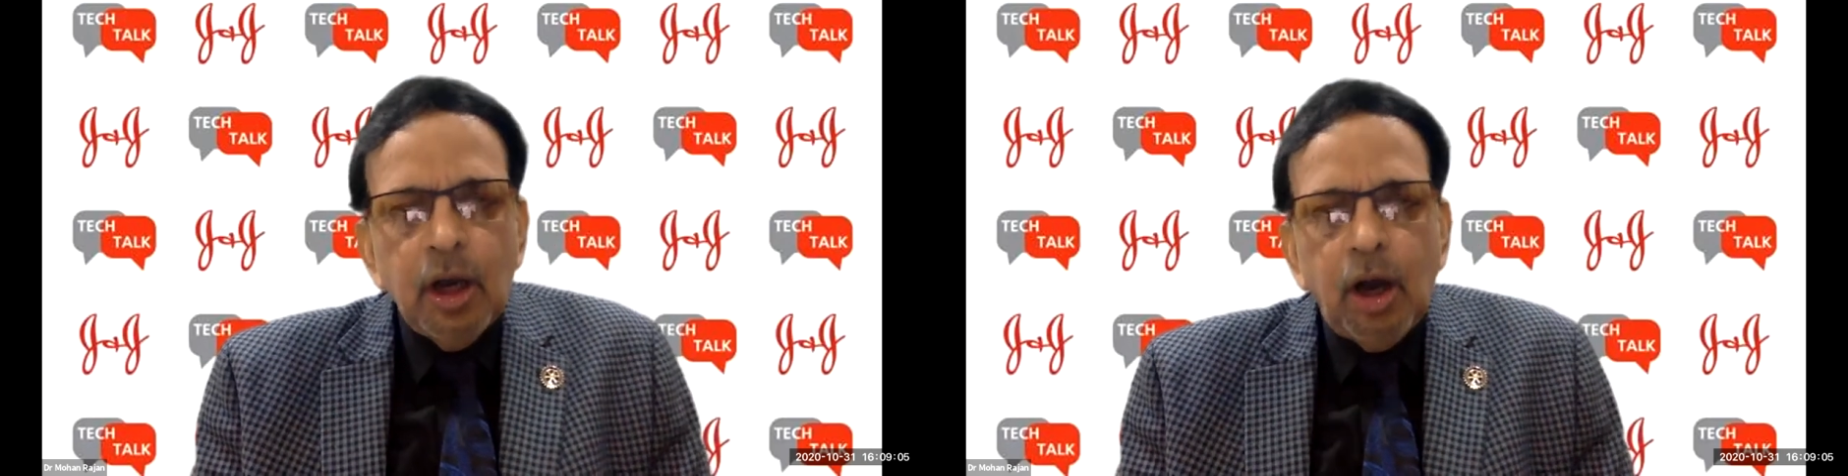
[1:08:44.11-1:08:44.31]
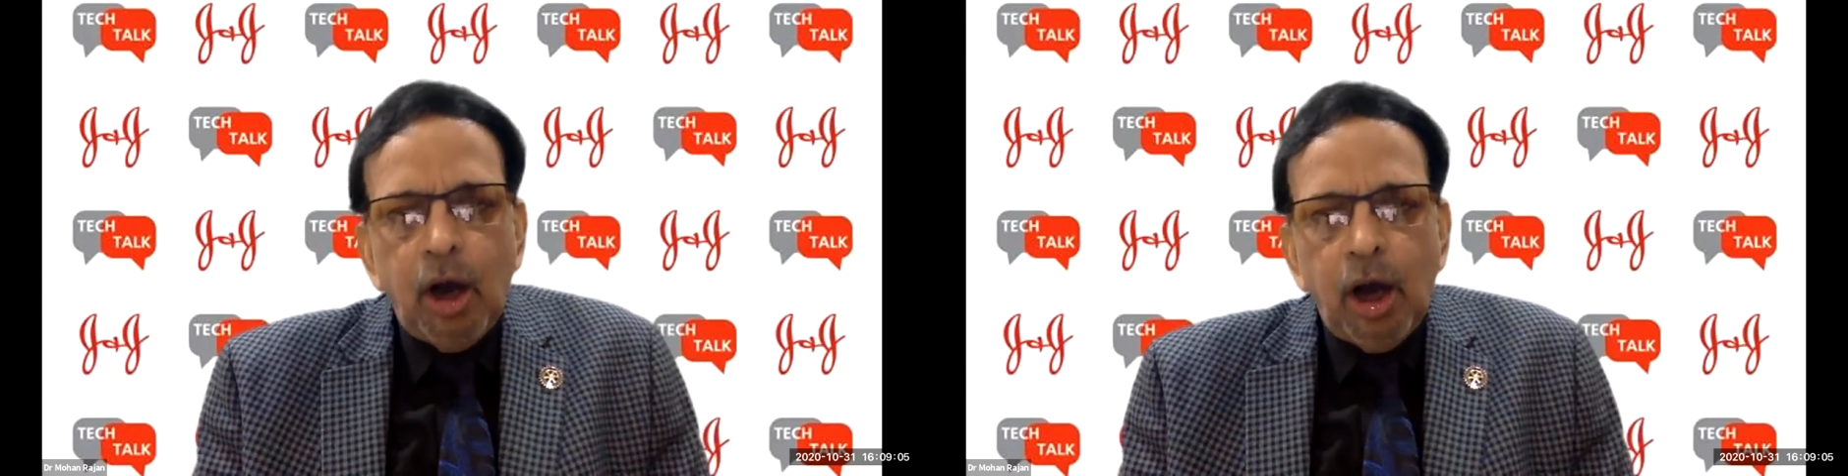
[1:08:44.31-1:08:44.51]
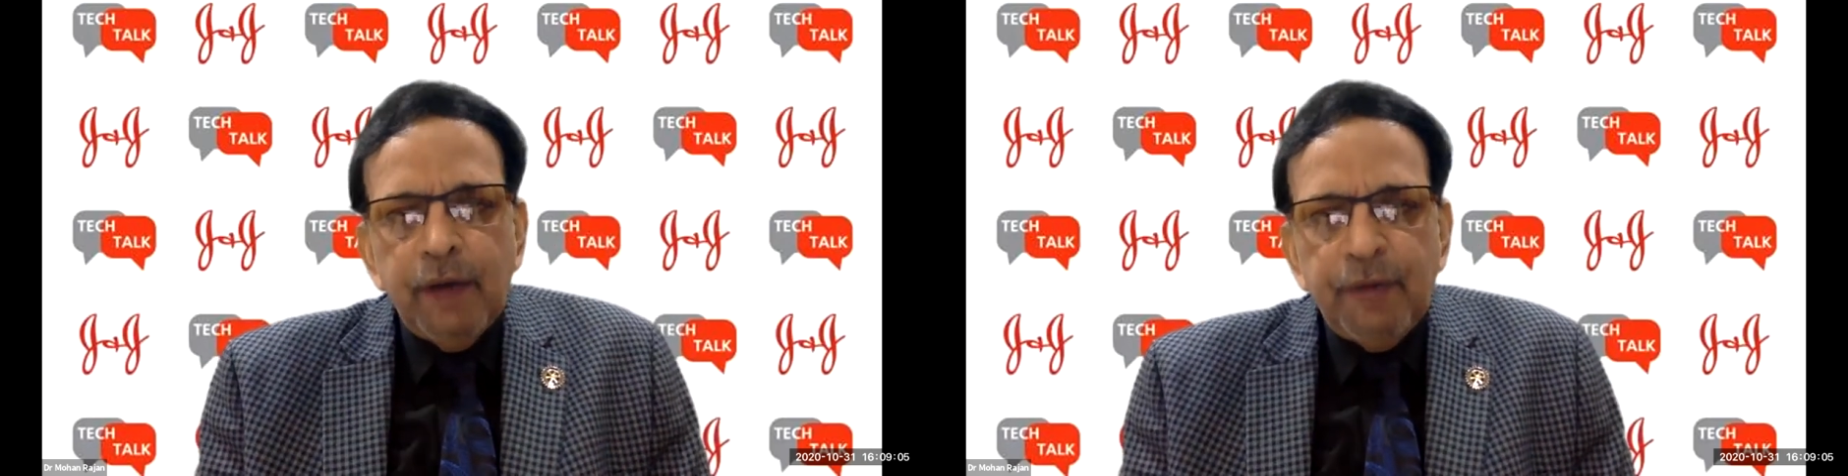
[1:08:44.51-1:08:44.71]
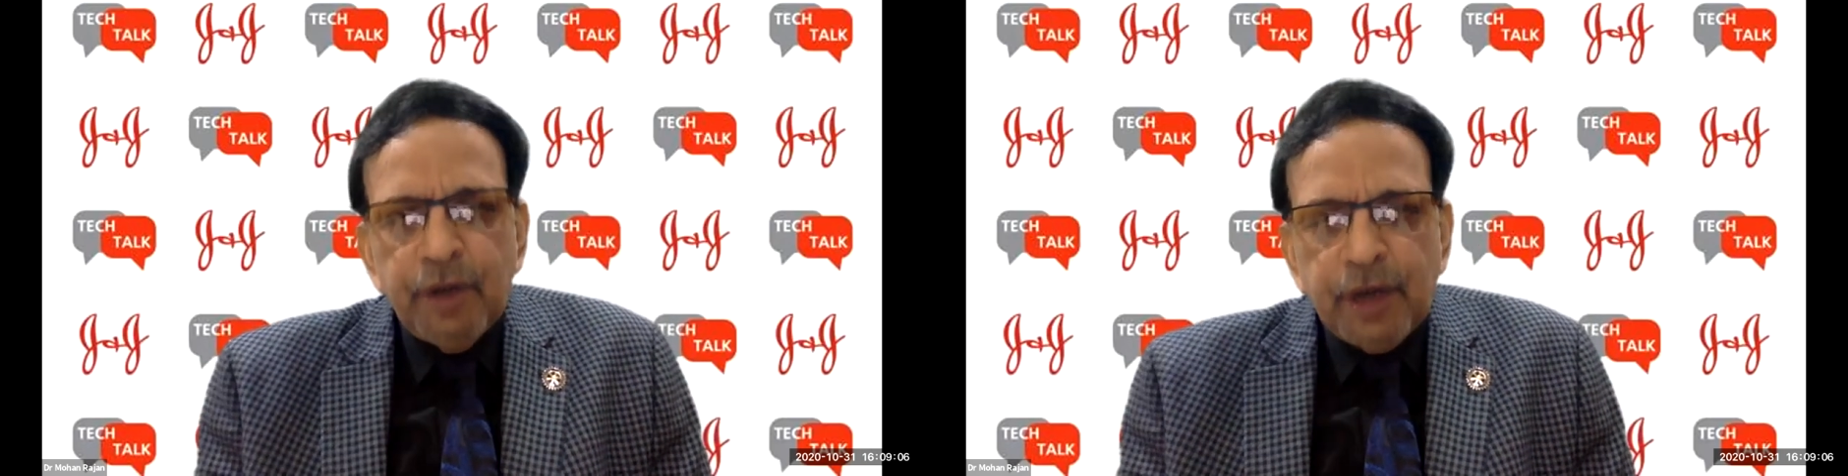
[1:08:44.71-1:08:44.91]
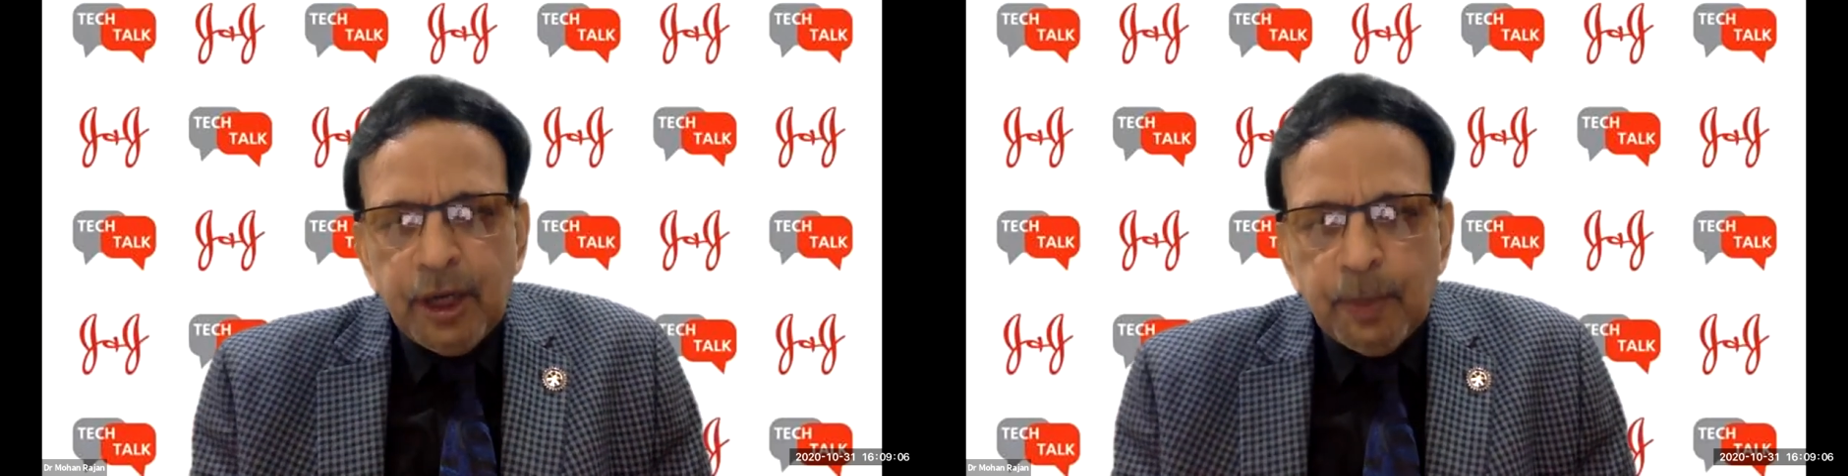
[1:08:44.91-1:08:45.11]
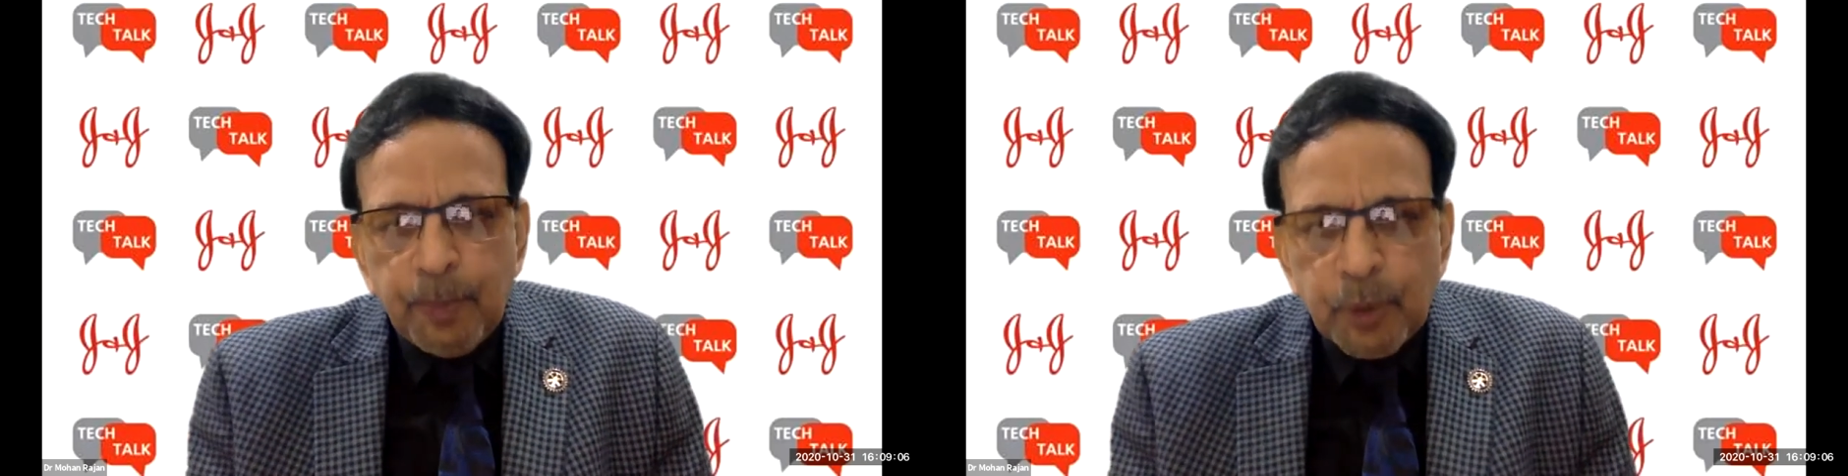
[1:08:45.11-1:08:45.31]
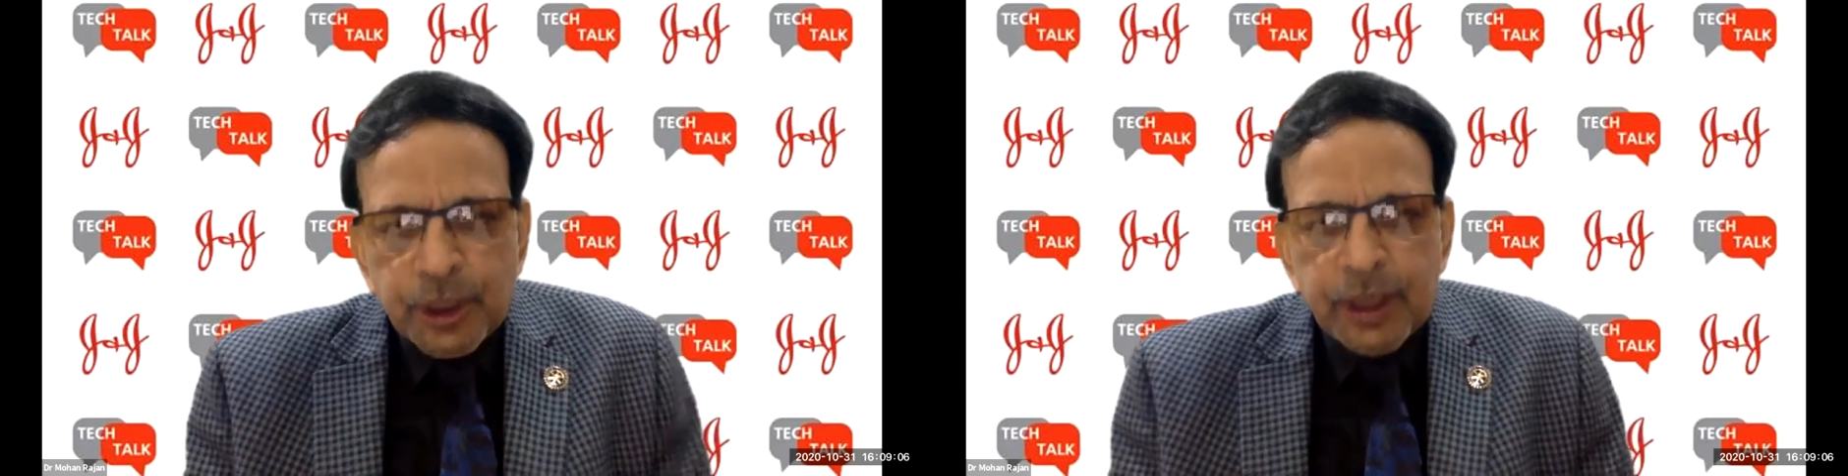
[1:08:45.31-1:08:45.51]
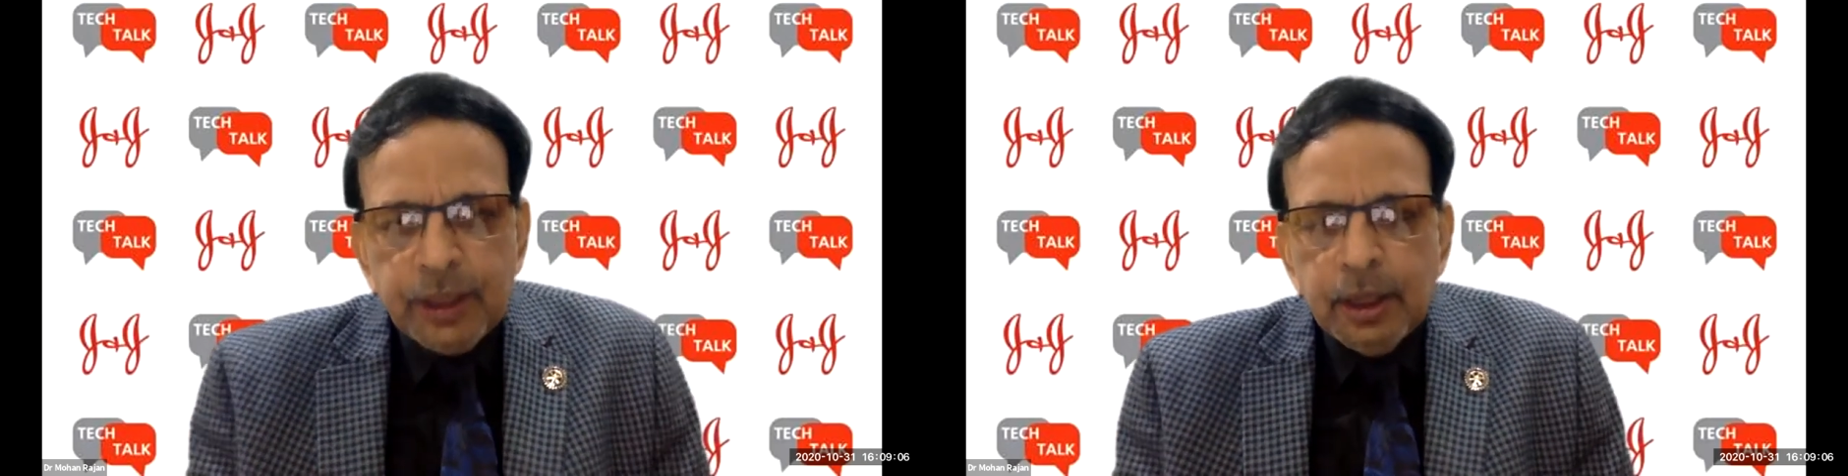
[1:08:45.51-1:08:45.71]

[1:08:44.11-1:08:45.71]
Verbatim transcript: Or if you try to push it,